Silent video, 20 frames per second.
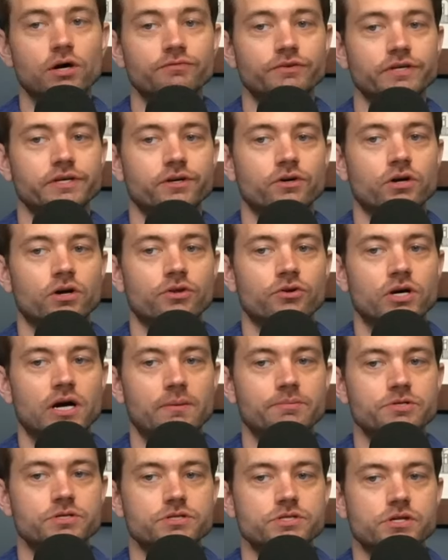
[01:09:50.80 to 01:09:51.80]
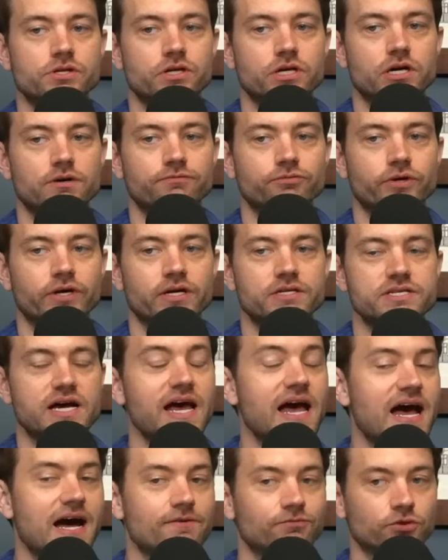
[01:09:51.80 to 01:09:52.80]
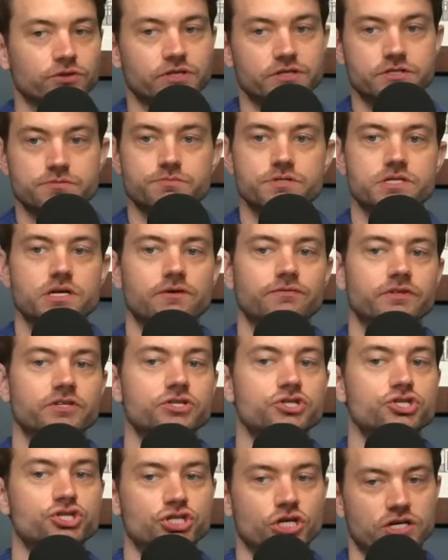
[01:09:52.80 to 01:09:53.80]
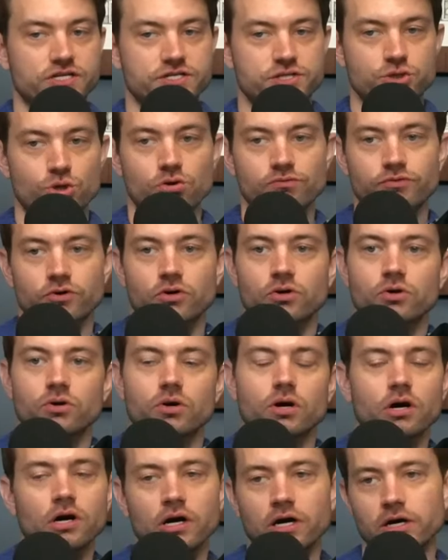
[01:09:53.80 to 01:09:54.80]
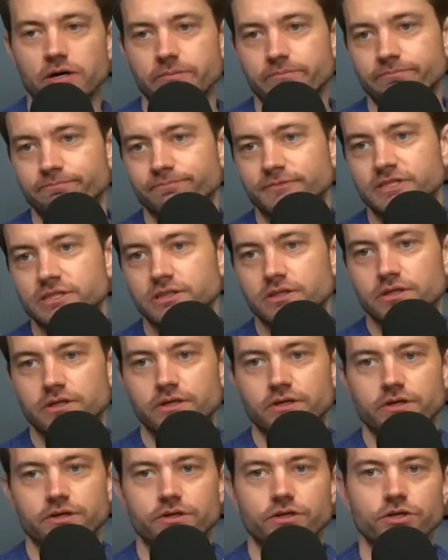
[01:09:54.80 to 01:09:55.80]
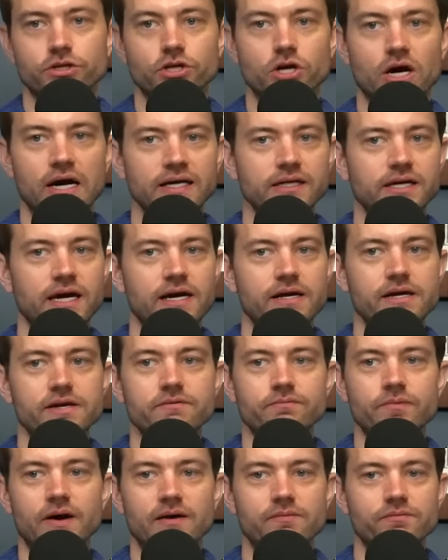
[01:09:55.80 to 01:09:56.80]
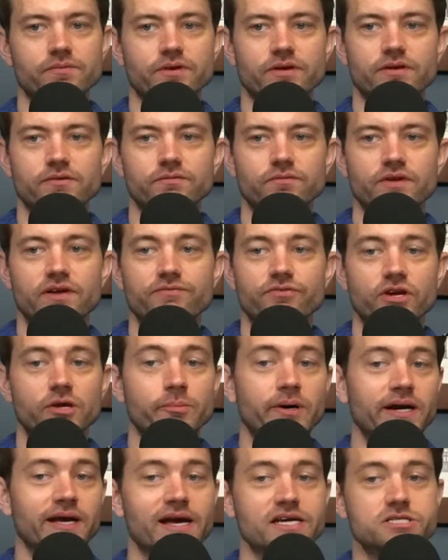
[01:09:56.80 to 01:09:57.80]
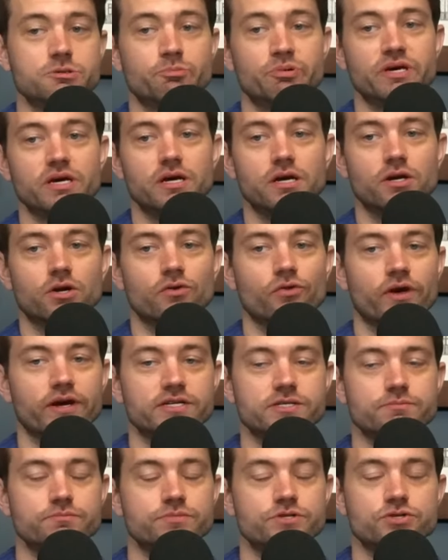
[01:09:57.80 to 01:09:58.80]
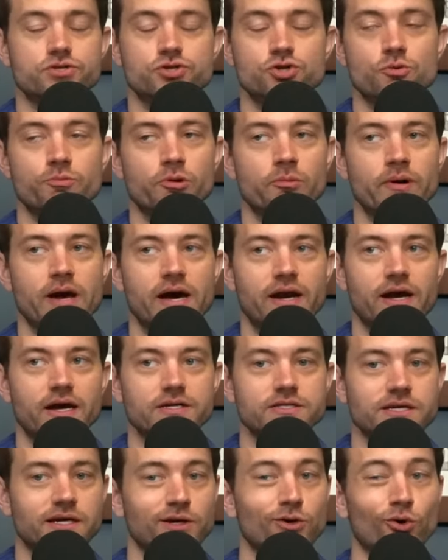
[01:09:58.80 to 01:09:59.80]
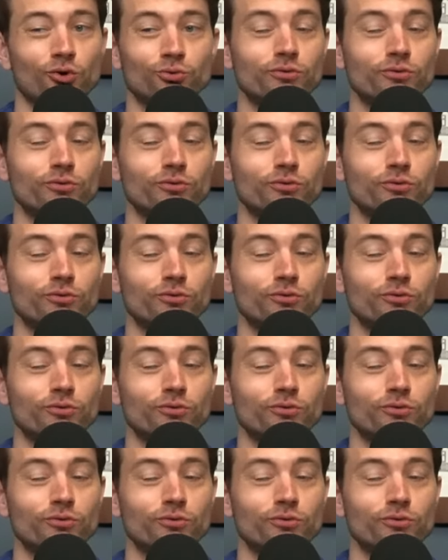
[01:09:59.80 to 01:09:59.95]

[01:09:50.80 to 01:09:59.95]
love to hear other options on the cufflinks. I have looked at some stuff that's just silver. You know, if anybody has a bead on like some super badass like